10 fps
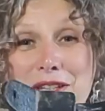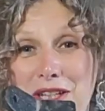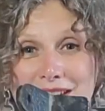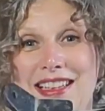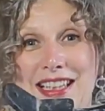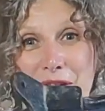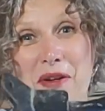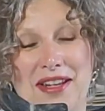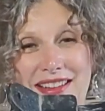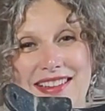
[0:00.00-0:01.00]
just so
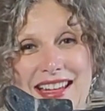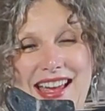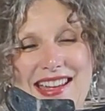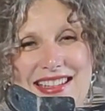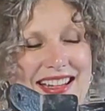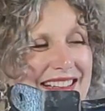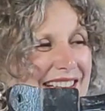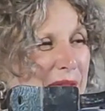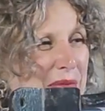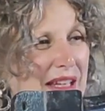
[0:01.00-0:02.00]
I can get
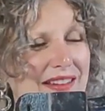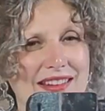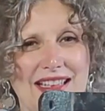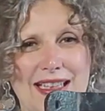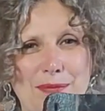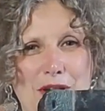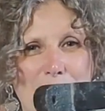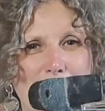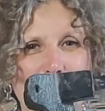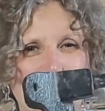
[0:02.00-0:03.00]
something like this above
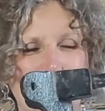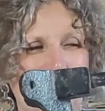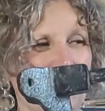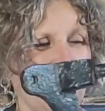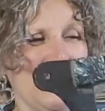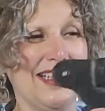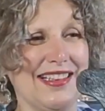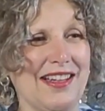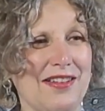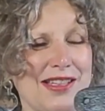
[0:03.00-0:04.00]
my door. I think it's
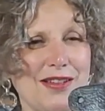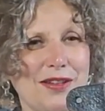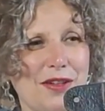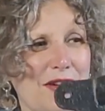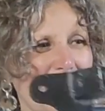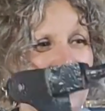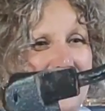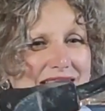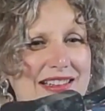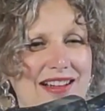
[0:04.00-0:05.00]
going to look
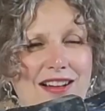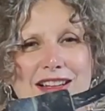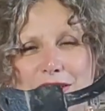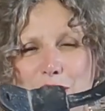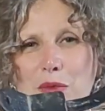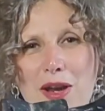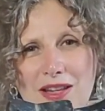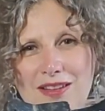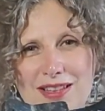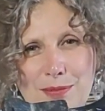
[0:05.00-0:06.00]
great. I'll give it one
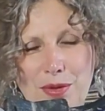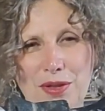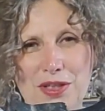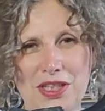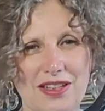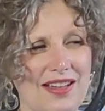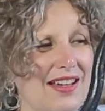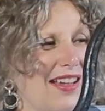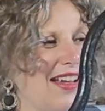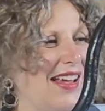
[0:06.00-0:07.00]
last push
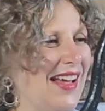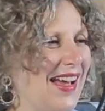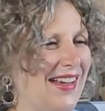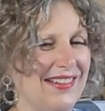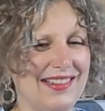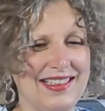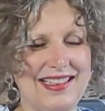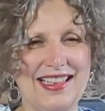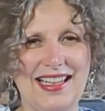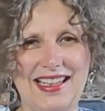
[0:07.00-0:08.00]
and
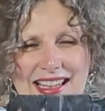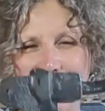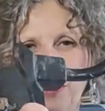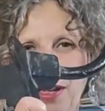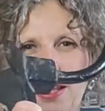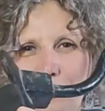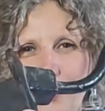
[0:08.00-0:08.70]
see if I can